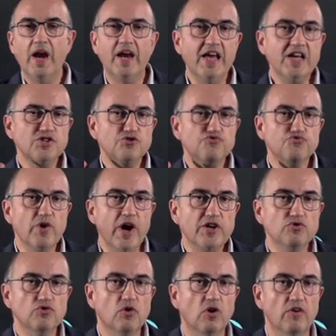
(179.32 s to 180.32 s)
Let's try
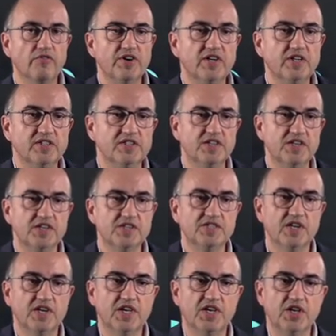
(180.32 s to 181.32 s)
to cover
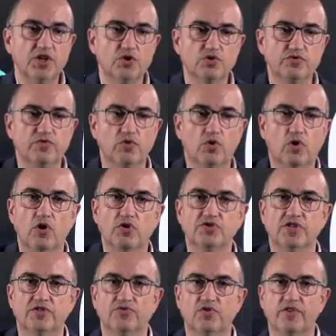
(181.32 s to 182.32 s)
these key useful
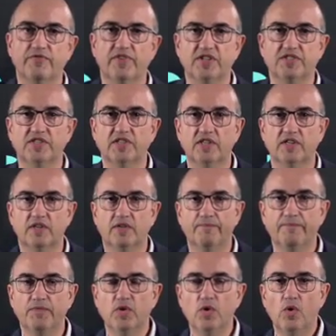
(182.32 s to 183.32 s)
concepts for investing.
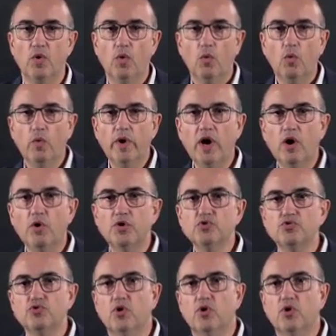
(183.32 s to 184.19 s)
We are going to